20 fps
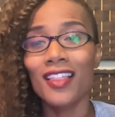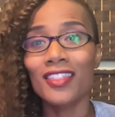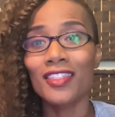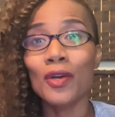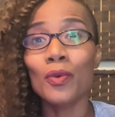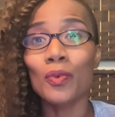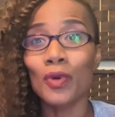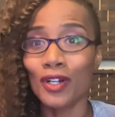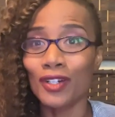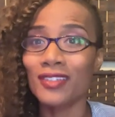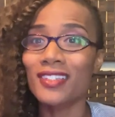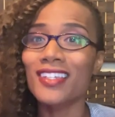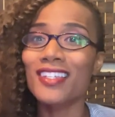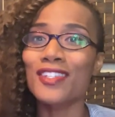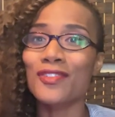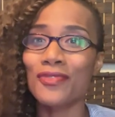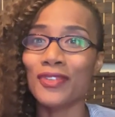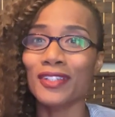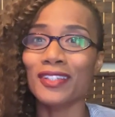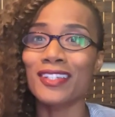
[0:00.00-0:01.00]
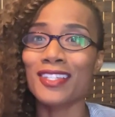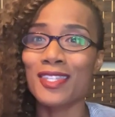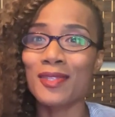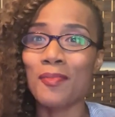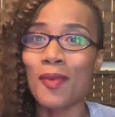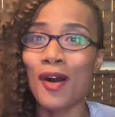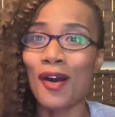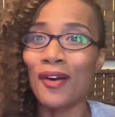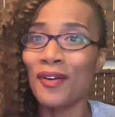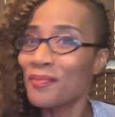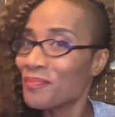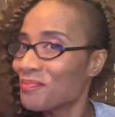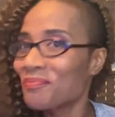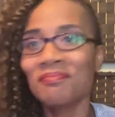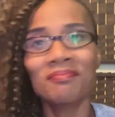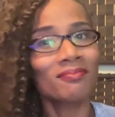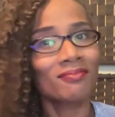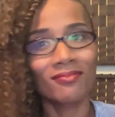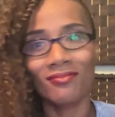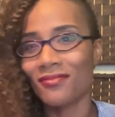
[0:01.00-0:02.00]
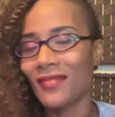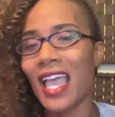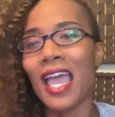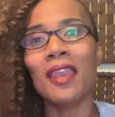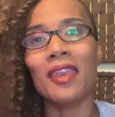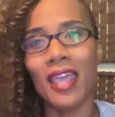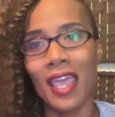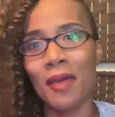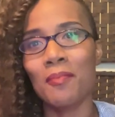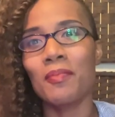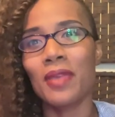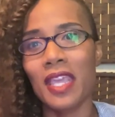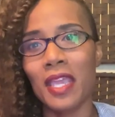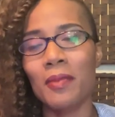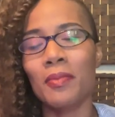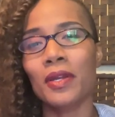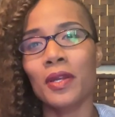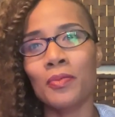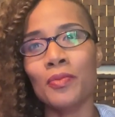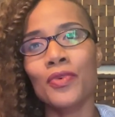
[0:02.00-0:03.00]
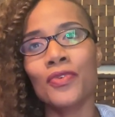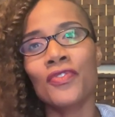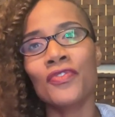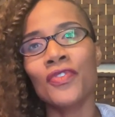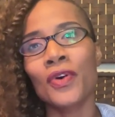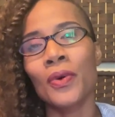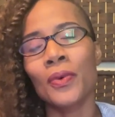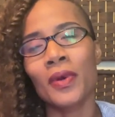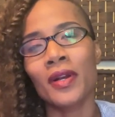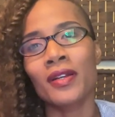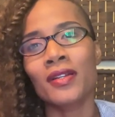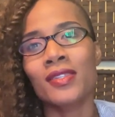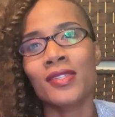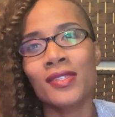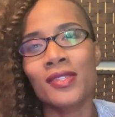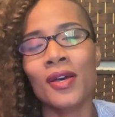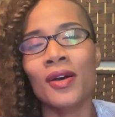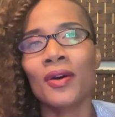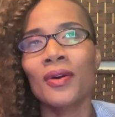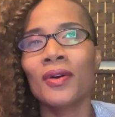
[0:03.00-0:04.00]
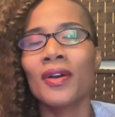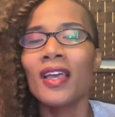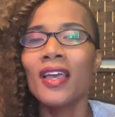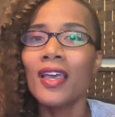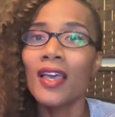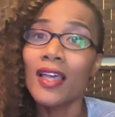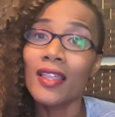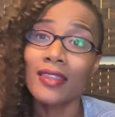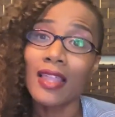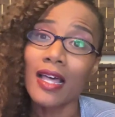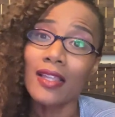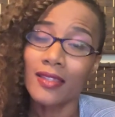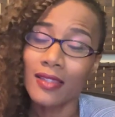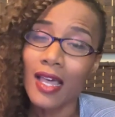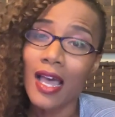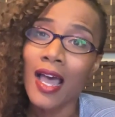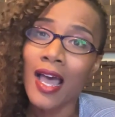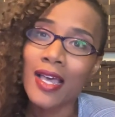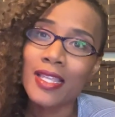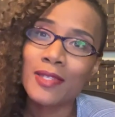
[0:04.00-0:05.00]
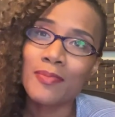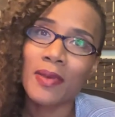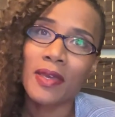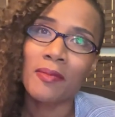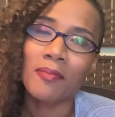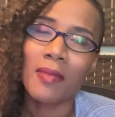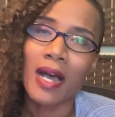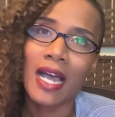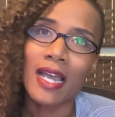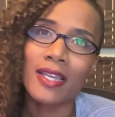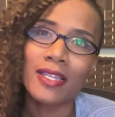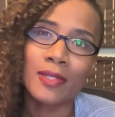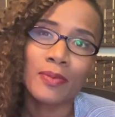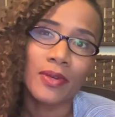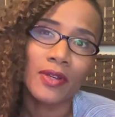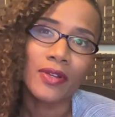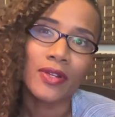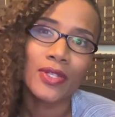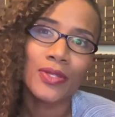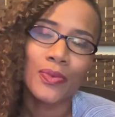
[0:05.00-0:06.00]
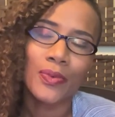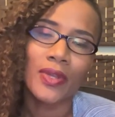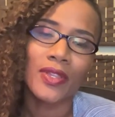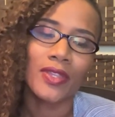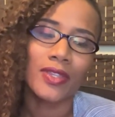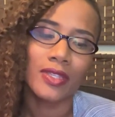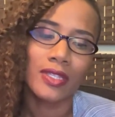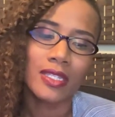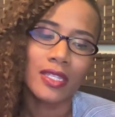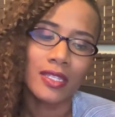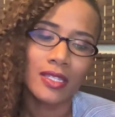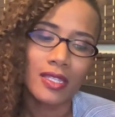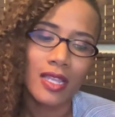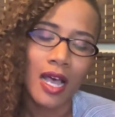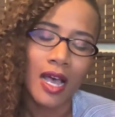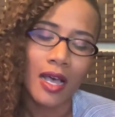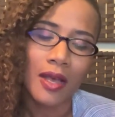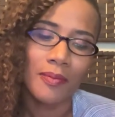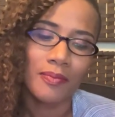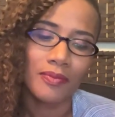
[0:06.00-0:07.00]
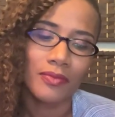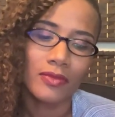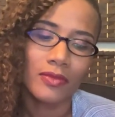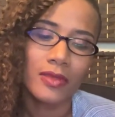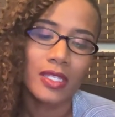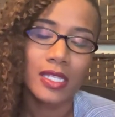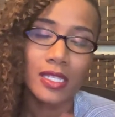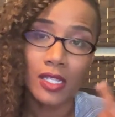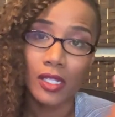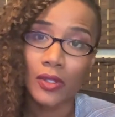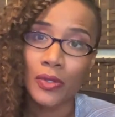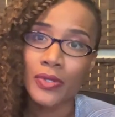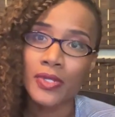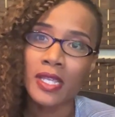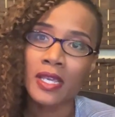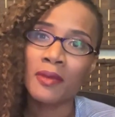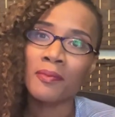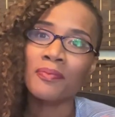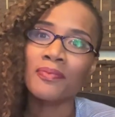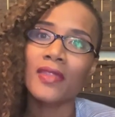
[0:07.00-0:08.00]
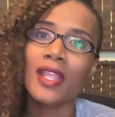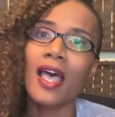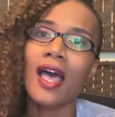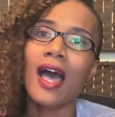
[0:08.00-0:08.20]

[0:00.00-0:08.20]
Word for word: the world is really small, and be able to move forward. So that has been my experience with this disclosing.